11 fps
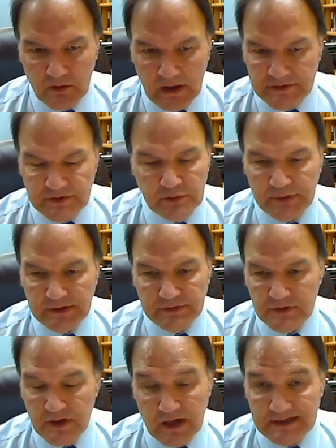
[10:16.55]
as you read through
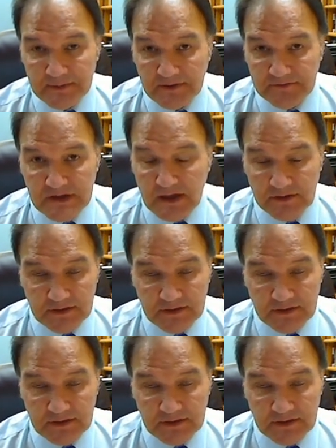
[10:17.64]
the Gospel of John,